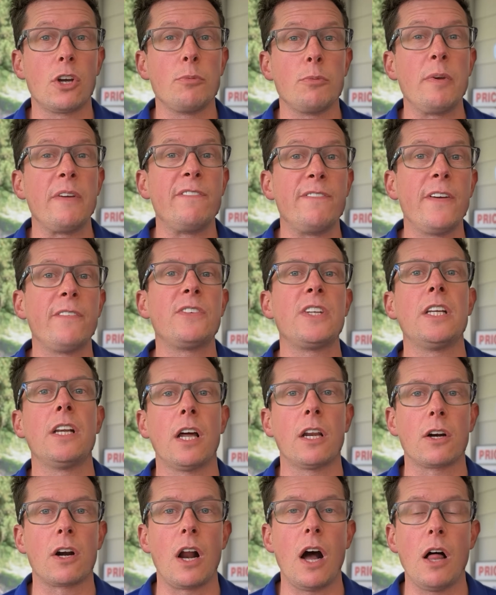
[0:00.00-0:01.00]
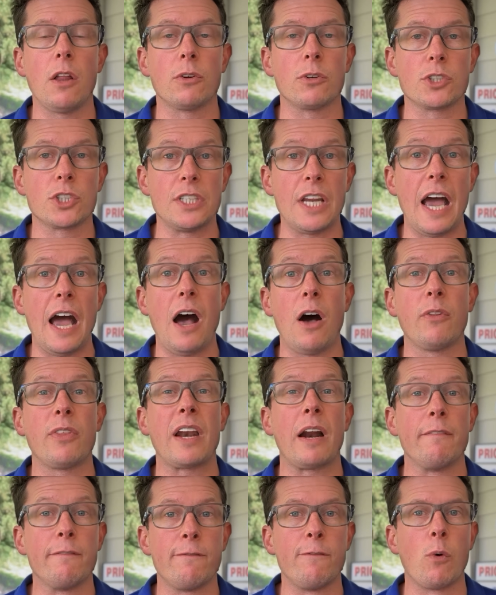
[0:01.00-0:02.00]
could be $1,500 now that
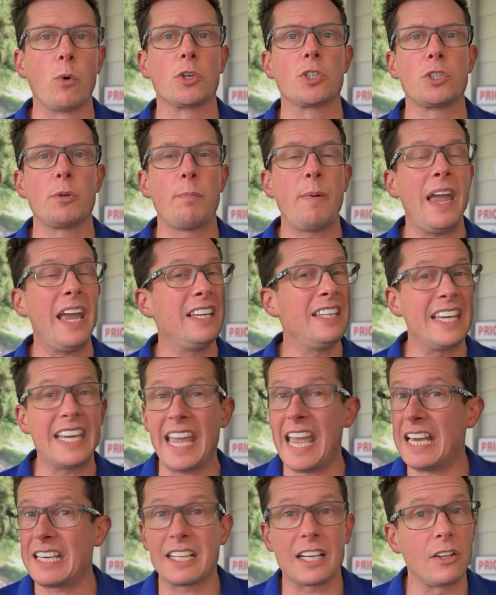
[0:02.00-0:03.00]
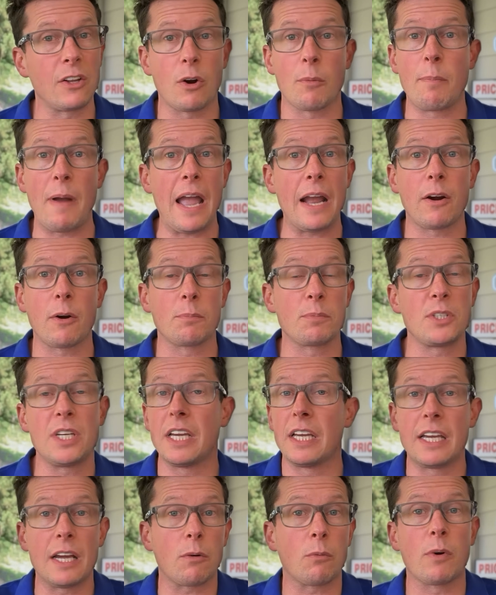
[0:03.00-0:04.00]
I'm forced to pay, and you can't declare bankruptcy
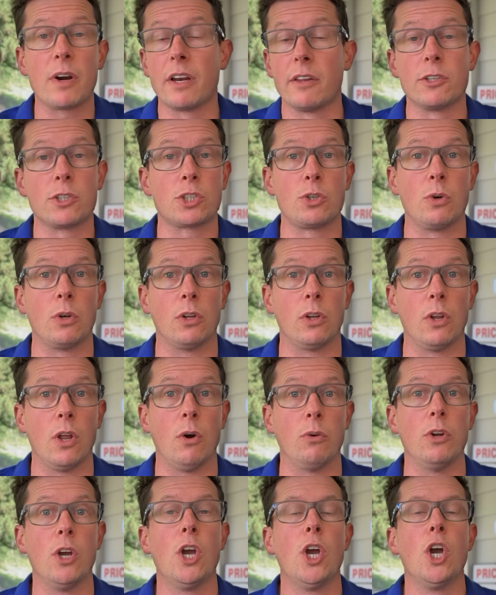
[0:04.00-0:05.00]
and get rid of the student loan.